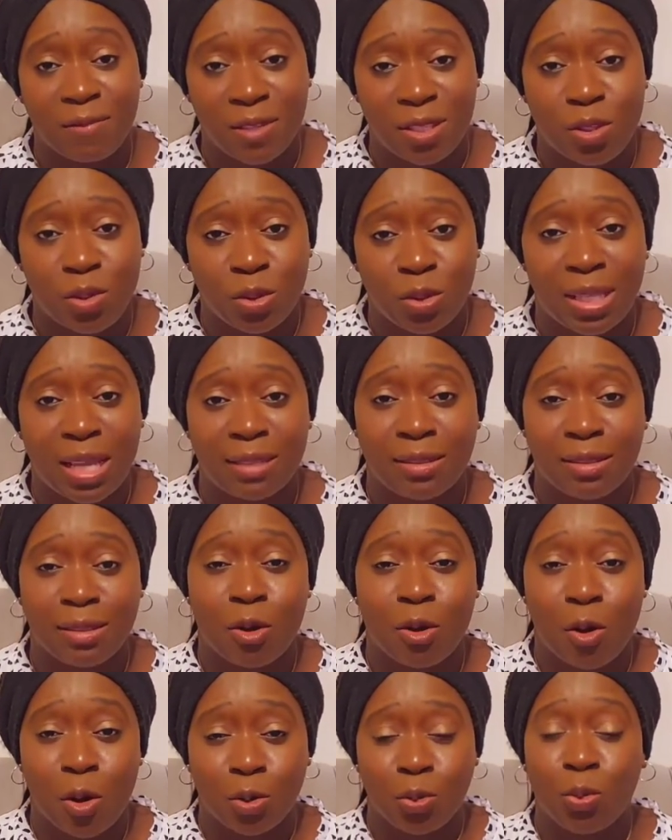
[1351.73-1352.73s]
video that
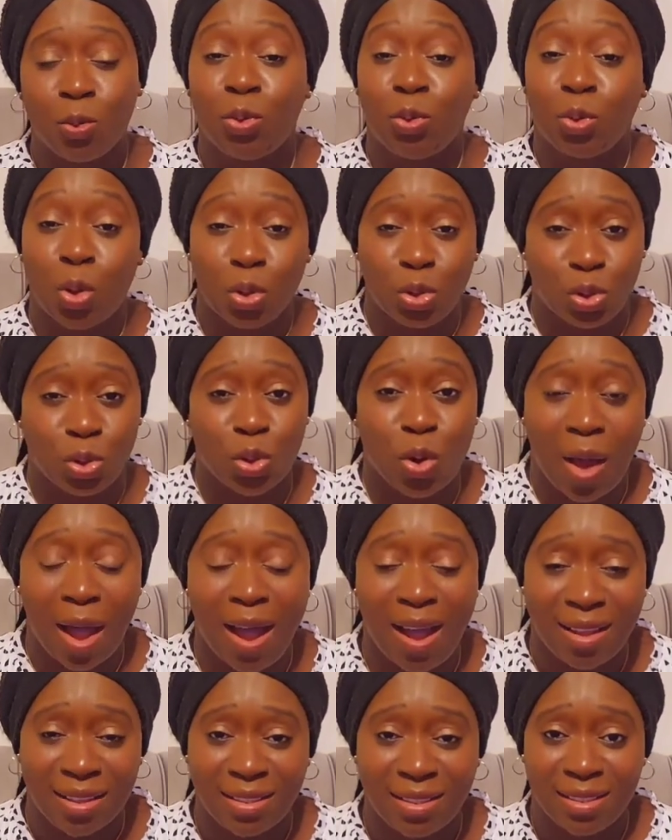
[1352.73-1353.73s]
God will touch your
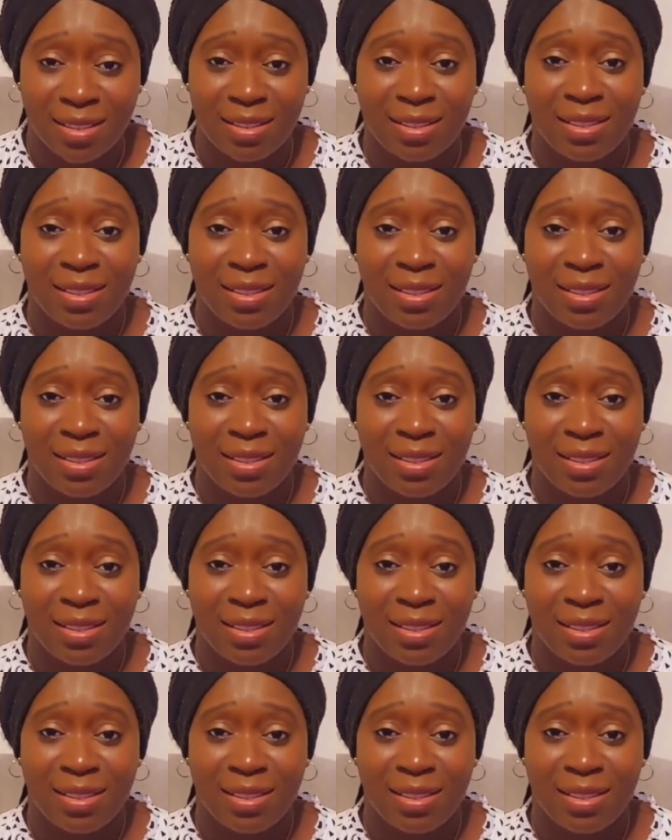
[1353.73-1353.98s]
heart.